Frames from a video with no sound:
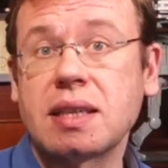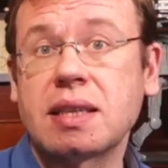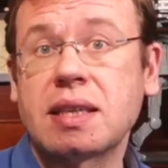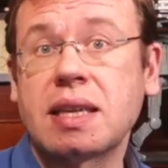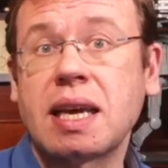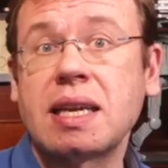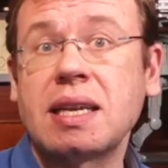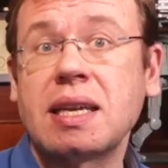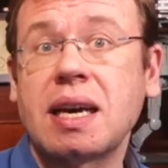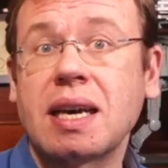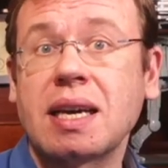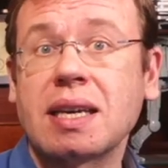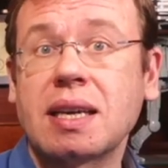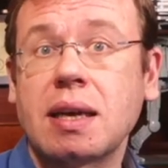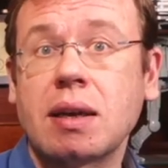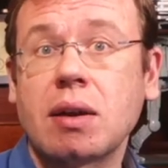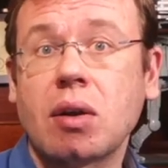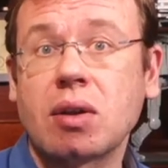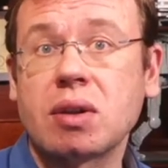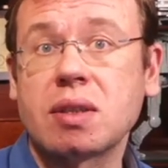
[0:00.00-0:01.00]
then I
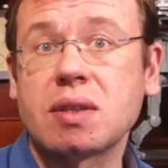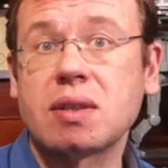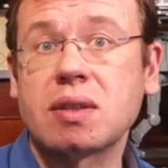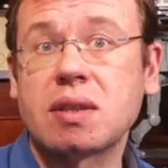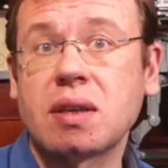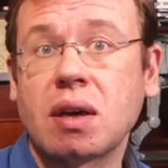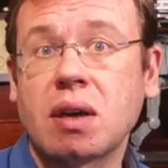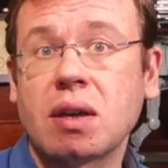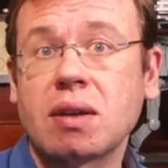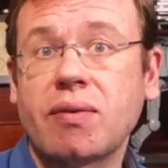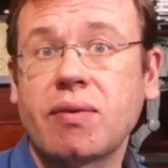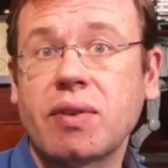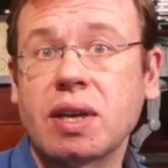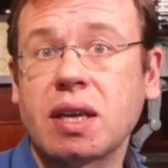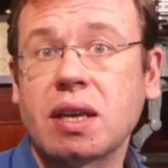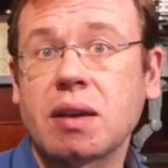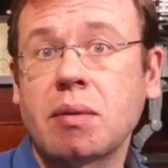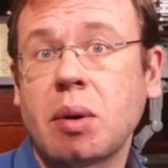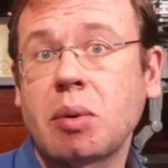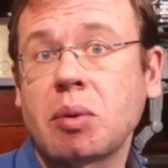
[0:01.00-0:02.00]
can also start
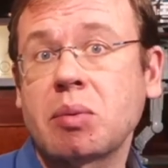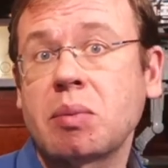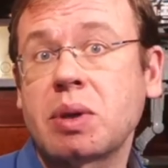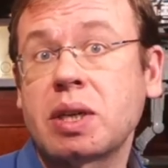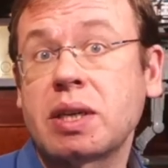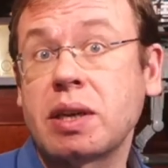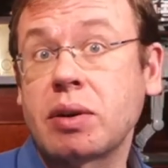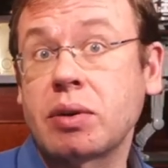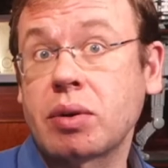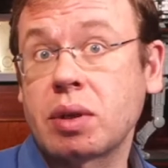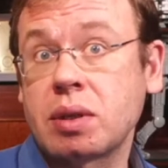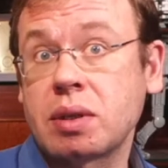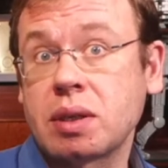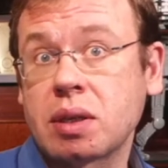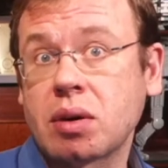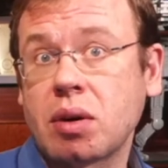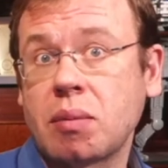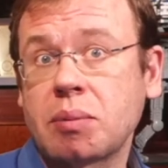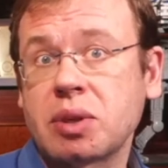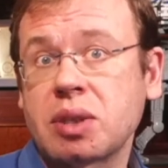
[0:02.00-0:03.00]
thinking about material
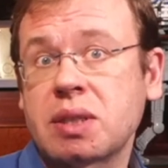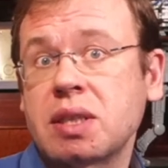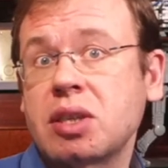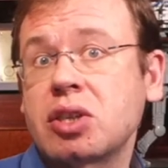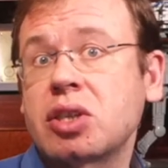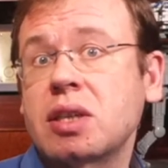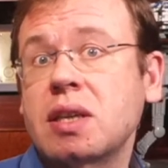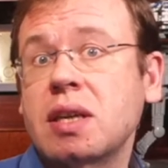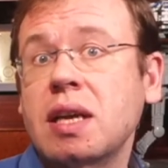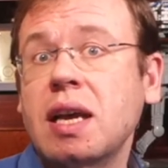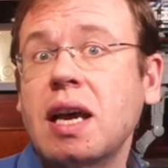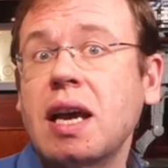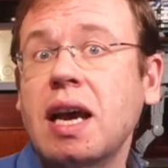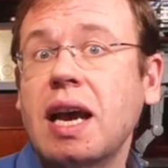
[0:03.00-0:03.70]
decomposition